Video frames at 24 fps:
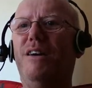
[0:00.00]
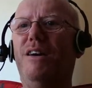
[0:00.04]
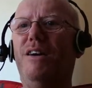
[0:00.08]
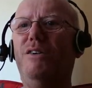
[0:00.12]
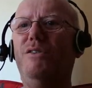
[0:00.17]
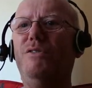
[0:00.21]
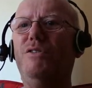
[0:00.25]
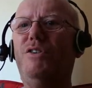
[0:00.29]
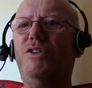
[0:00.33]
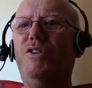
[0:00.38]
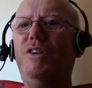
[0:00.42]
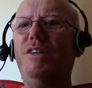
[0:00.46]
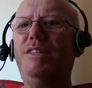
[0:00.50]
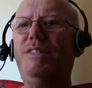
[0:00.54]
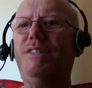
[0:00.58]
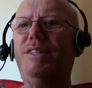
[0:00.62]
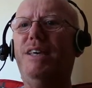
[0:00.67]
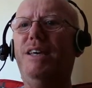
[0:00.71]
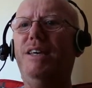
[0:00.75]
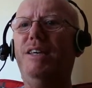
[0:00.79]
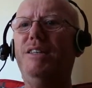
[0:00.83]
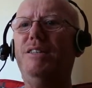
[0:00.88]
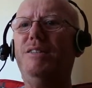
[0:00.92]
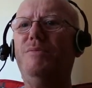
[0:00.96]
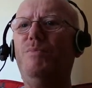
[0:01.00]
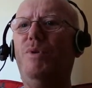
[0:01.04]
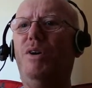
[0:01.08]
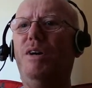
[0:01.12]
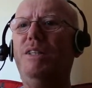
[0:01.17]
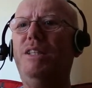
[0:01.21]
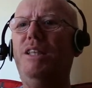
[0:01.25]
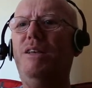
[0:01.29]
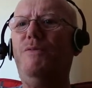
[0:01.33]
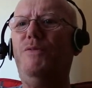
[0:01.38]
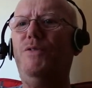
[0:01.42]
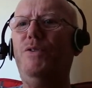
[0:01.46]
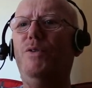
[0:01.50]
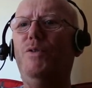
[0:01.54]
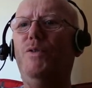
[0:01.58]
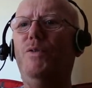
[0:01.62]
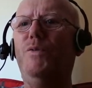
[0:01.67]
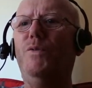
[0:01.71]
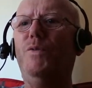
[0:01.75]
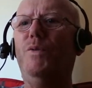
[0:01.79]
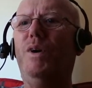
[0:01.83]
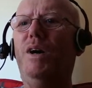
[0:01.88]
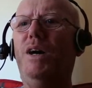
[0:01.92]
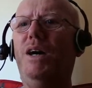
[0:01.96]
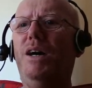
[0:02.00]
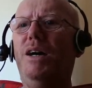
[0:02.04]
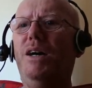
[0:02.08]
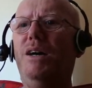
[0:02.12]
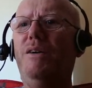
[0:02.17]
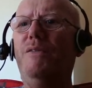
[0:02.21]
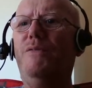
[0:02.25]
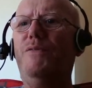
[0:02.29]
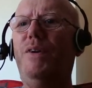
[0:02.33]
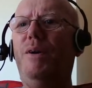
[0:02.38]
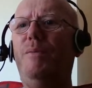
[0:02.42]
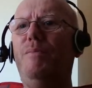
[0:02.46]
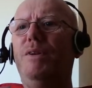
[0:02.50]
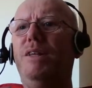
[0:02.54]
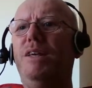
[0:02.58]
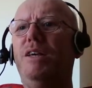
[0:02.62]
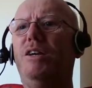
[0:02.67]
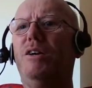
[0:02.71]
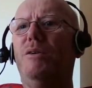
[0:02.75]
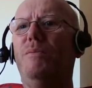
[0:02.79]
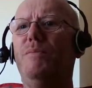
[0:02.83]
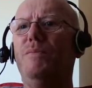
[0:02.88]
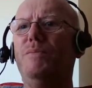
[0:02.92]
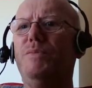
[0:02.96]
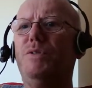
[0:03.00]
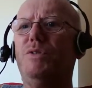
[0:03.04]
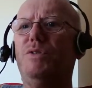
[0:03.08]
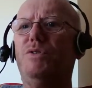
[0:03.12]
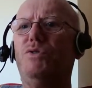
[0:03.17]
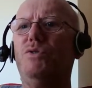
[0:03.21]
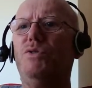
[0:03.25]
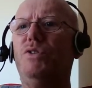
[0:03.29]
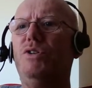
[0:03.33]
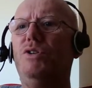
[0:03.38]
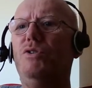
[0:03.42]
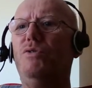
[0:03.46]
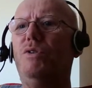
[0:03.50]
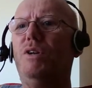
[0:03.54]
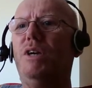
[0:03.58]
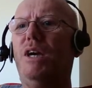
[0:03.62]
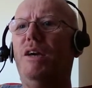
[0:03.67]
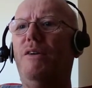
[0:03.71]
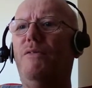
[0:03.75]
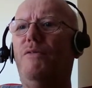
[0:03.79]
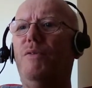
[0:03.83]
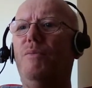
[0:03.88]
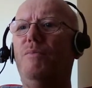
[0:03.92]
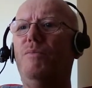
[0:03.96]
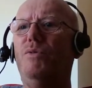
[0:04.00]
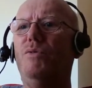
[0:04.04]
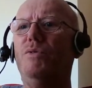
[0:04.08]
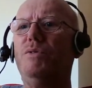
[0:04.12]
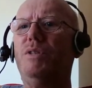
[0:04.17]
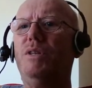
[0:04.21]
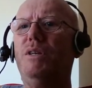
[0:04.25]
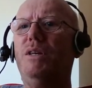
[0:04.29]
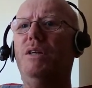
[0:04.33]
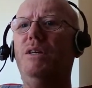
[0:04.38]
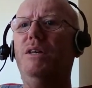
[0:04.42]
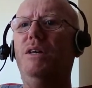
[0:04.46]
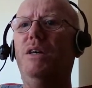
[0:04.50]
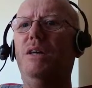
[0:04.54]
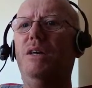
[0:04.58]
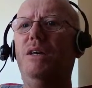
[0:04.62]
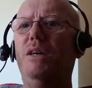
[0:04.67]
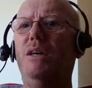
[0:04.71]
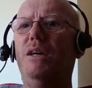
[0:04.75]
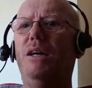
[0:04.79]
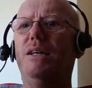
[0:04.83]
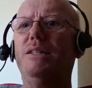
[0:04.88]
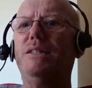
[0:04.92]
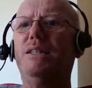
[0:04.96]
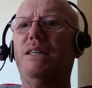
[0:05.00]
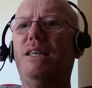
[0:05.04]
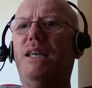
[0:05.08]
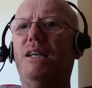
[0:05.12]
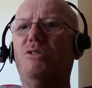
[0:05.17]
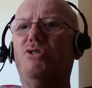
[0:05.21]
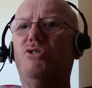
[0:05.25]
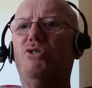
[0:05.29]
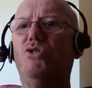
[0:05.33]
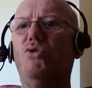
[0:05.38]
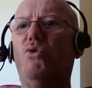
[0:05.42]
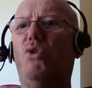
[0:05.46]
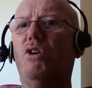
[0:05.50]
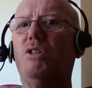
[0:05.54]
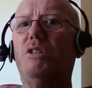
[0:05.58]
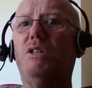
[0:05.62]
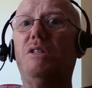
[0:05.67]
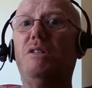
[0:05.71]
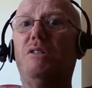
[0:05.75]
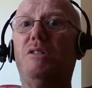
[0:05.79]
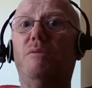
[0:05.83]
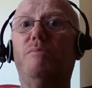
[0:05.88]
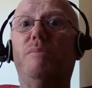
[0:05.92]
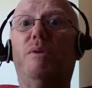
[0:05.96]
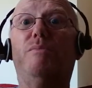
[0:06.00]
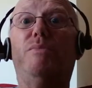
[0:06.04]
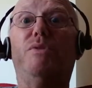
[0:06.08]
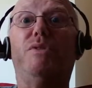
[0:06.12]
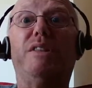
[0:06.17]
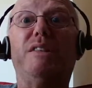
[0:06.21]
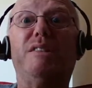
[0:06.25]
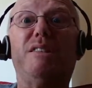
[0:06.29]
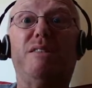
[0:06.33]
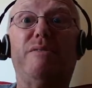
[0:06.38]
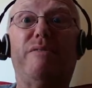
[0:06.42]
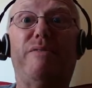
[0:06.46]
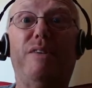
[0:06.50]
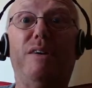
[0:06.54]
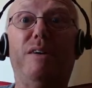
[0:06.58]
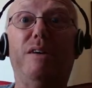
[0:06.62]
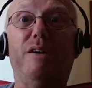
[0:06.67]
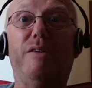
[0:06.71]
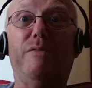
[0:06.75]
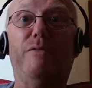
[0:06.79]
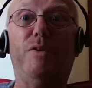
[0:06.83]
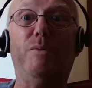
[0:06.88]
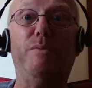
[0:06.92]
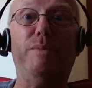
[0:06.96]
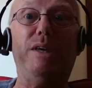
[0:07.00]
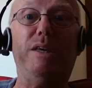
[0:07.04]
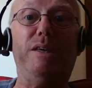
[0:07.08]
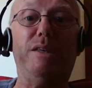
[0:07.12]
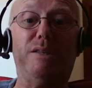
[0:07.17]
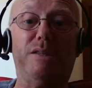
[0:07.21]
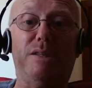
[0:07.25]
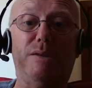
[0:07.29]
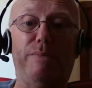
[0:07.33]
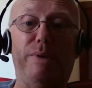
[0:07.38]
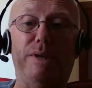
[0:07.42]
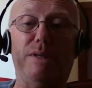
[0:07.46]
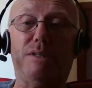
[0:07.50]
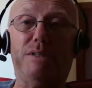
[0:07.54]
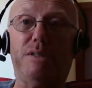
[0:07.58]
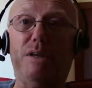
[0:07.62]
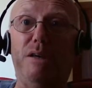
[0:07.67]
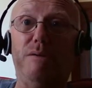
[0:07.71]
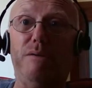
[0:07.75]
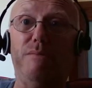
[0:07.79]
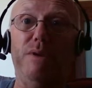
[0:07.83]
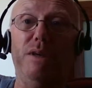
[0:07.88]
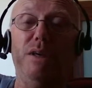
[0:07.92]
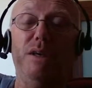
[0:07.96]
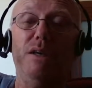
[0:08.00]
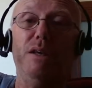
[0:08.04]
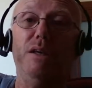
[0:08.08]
Oh, Chris says, my nephew family comes to the UK from Malta as it gets too hot in summer, but for me, it's the best time.